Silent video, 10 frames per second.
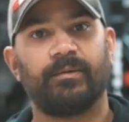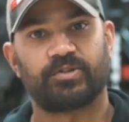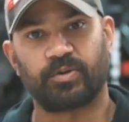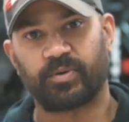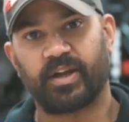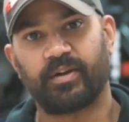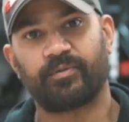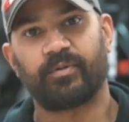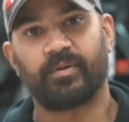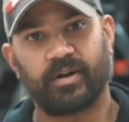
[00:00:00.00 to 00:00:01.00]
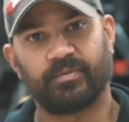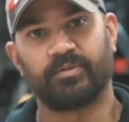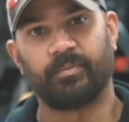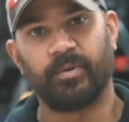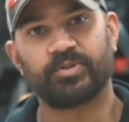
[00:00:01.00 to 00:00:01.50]
so we have
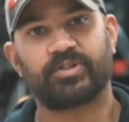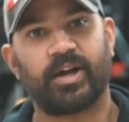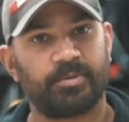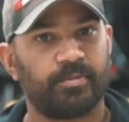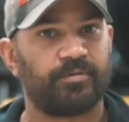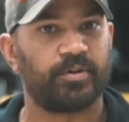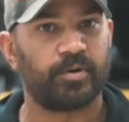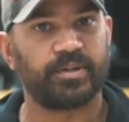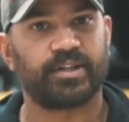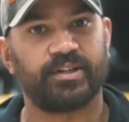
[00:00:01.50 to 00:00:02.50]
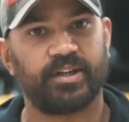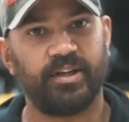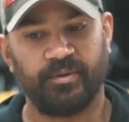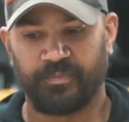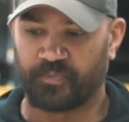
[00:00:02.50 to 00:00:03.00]
the most optimal flow we can
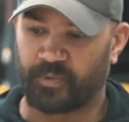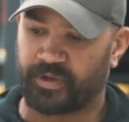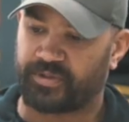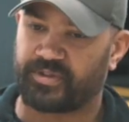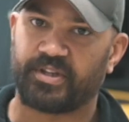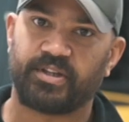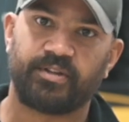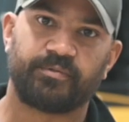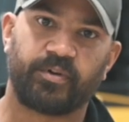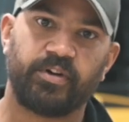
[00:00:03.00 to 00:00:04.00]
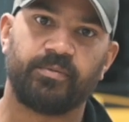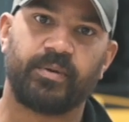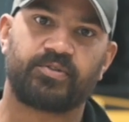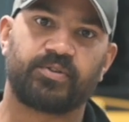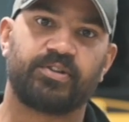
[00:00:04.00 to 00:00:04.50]
get with the
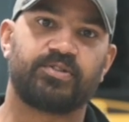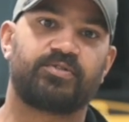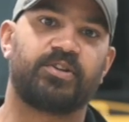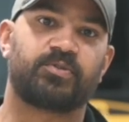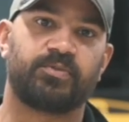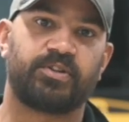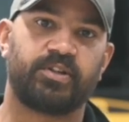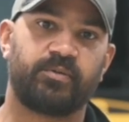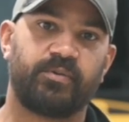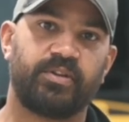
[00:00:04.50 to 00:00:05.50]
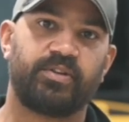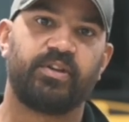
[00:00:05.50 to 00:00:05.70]
volumetric constraints we're dealing with.